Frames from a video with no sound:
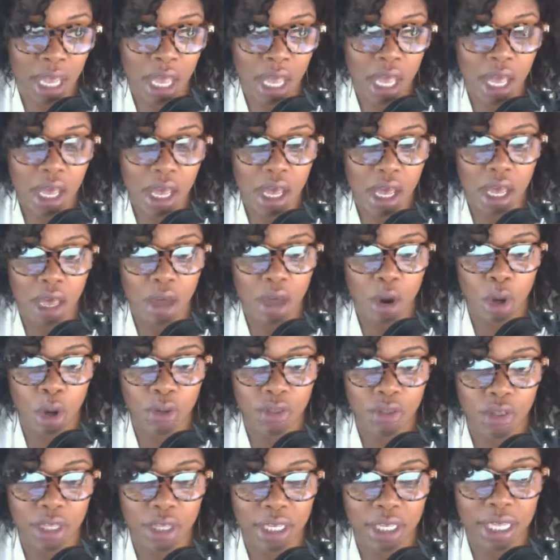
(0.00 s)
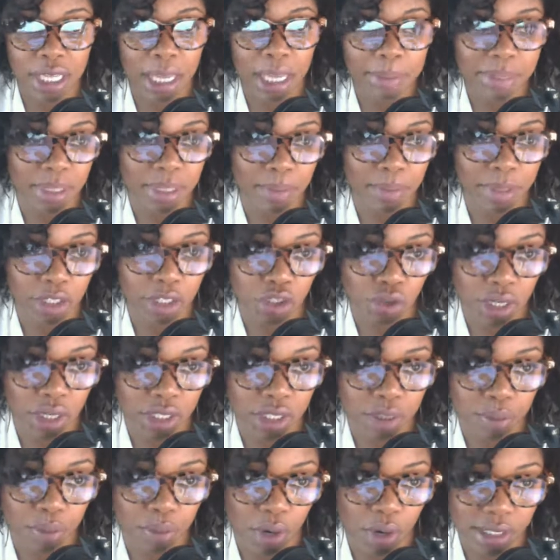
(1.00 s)
or the claims administration
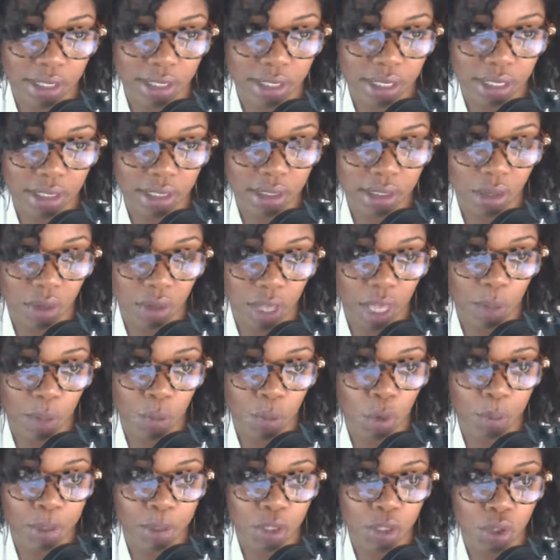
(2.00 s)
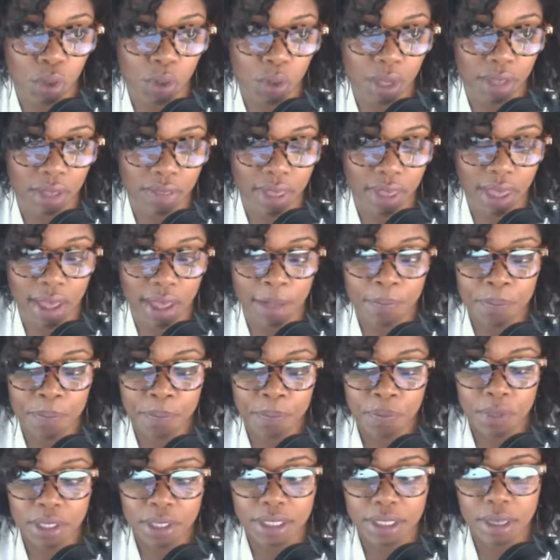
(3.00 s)
process. Okay, we'll be doing that
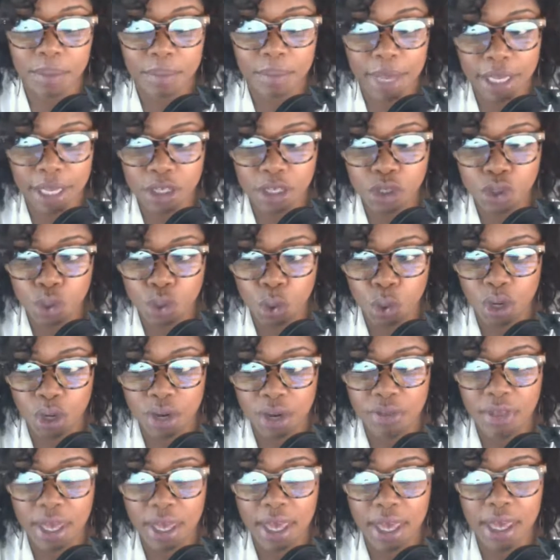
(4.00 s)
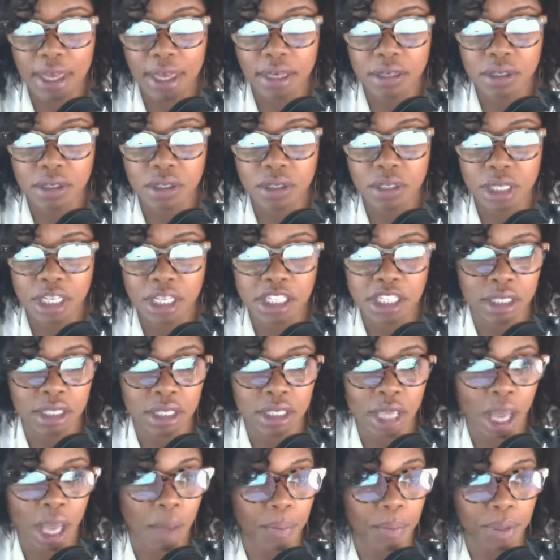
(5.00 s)
to make sure that these
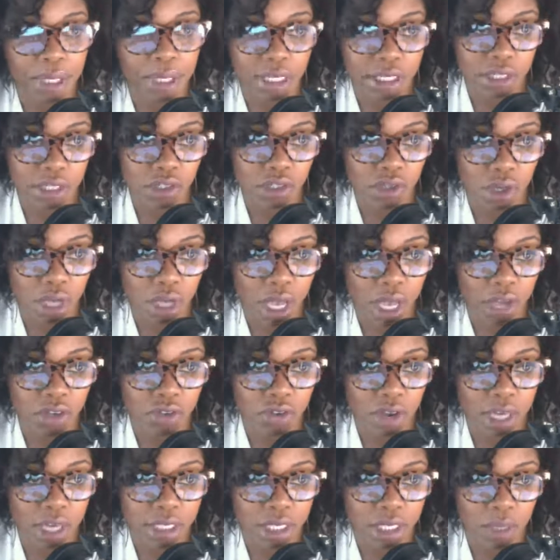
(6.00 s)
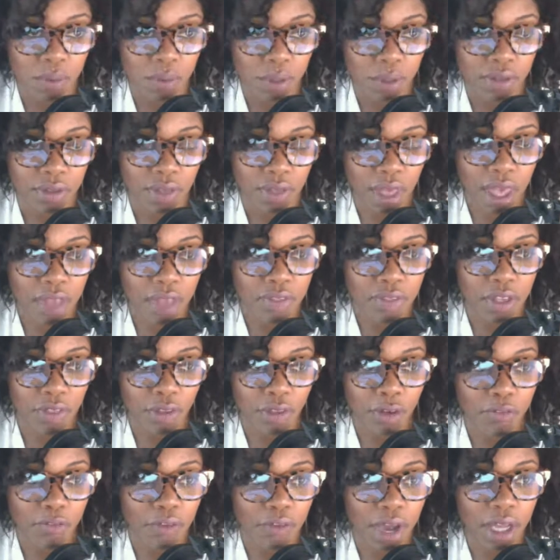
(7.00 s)
companies that you're contracting with, that they're
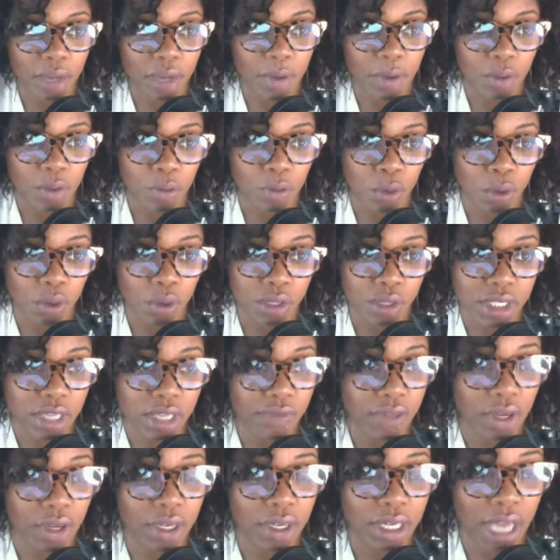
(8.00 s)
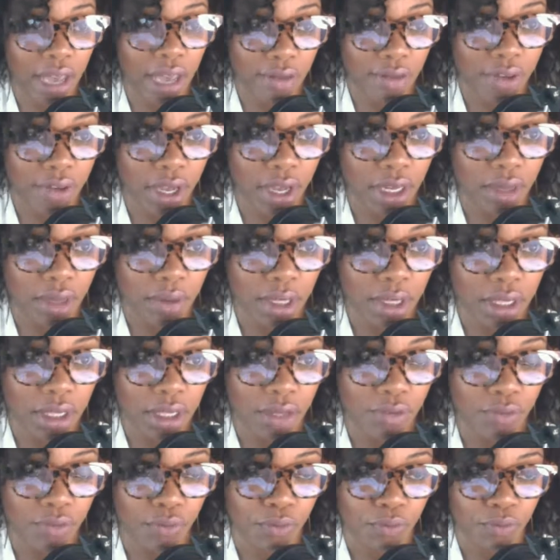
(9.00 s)
following the rules. If they're not following the
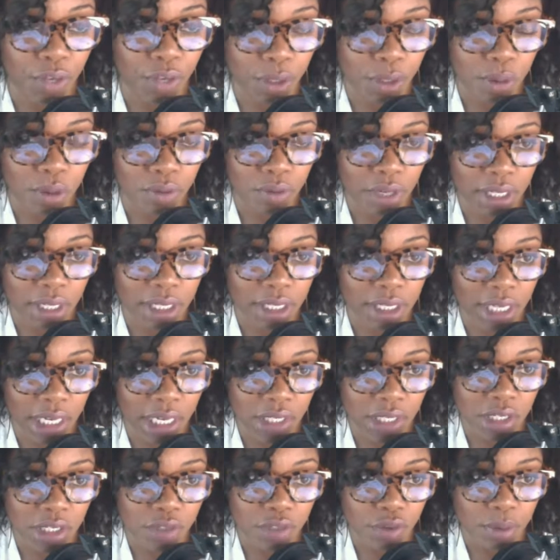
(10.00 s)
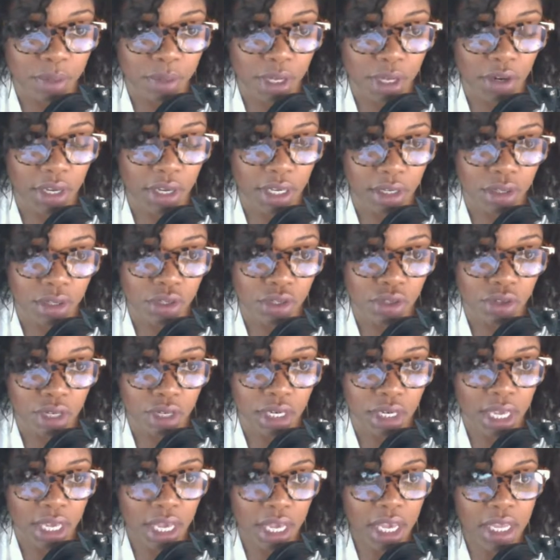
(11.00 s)
federal regulations from their industry,
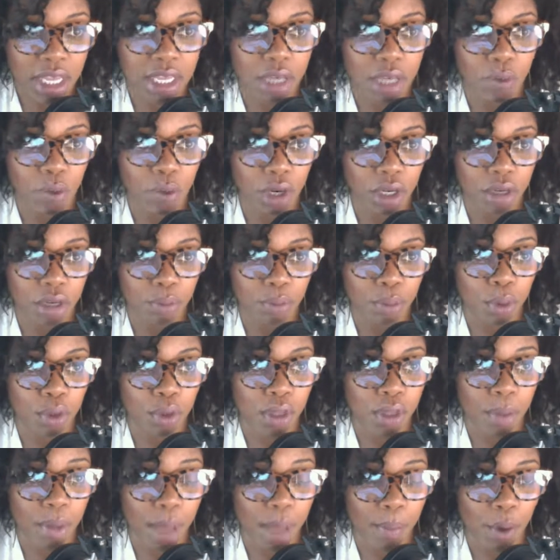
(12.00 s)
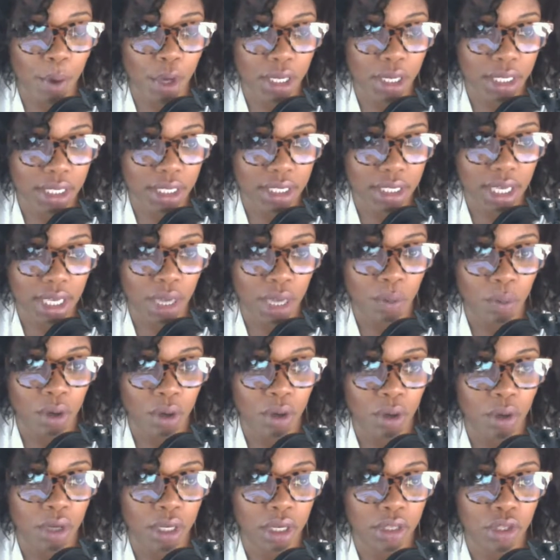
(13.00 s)
then we're going to pull them up on it and we're
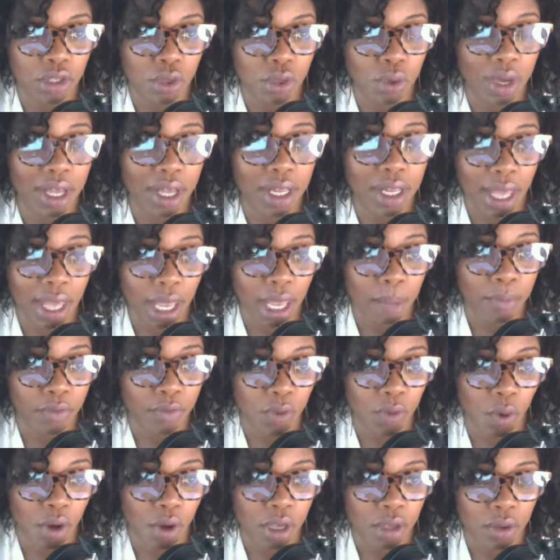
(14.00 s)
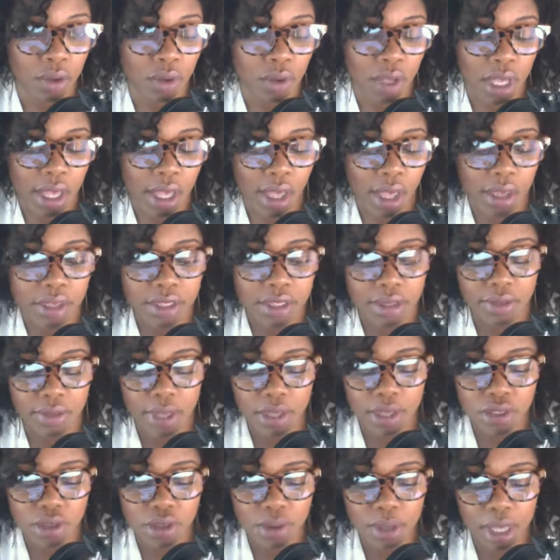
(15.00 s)
going to do a claim for you so
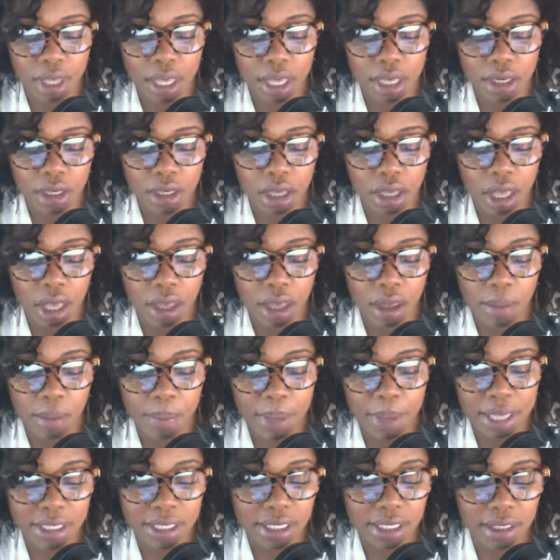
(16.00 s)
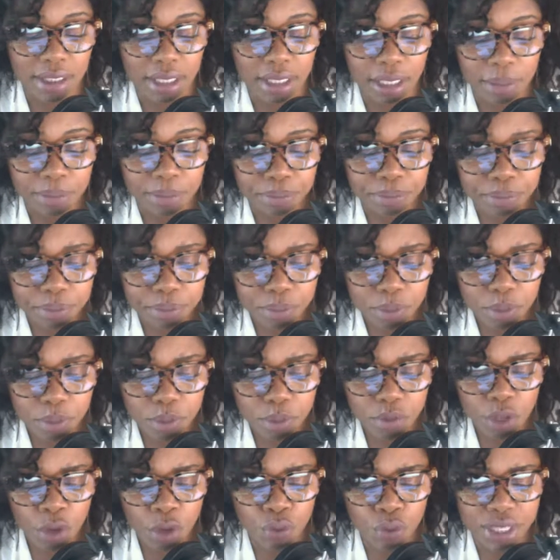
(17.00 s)
that you can basically
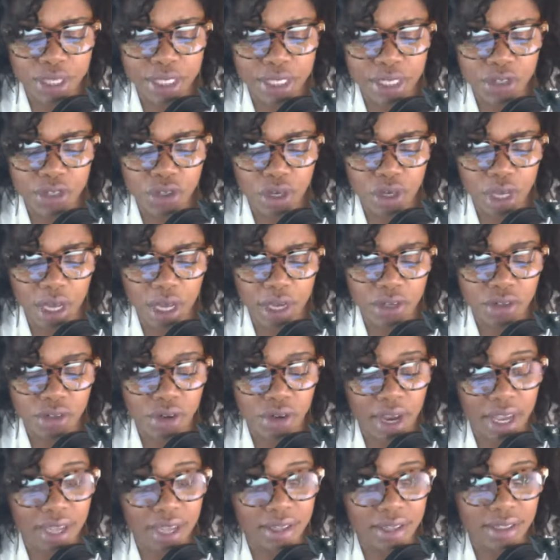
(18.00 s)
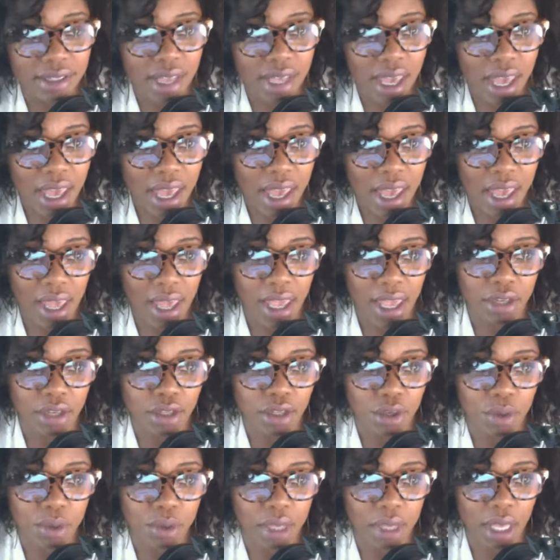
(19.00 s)
rescind your contracts and
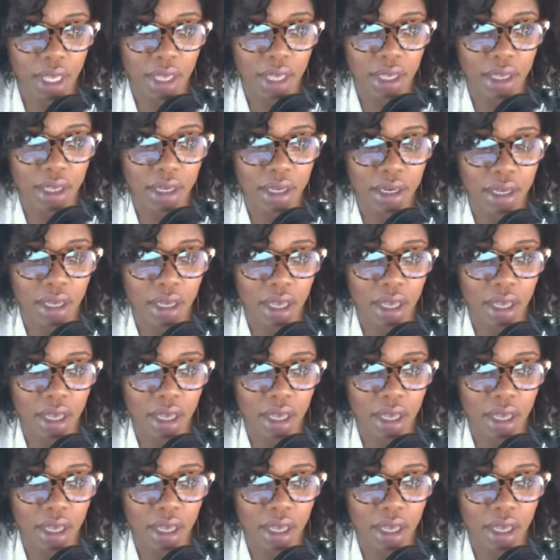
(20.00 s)
you can